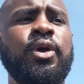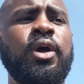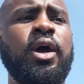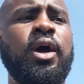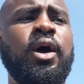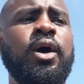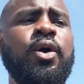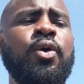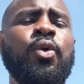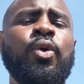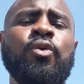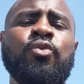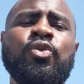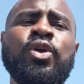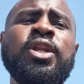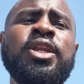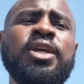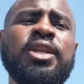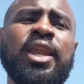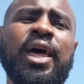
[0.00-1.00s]
or
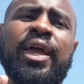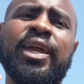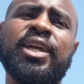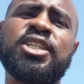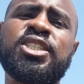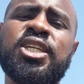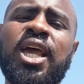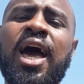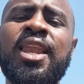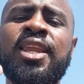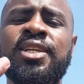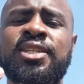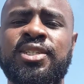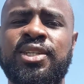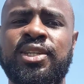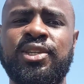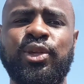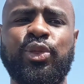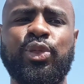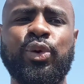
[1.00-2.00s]
really like
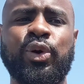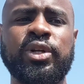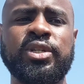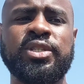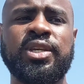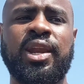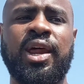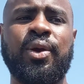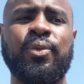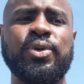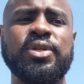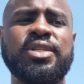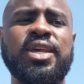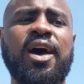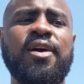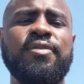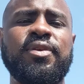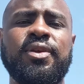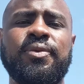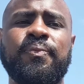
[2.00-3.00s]
challenging the thoughts that I was
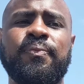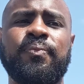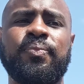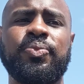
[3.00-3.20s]
having,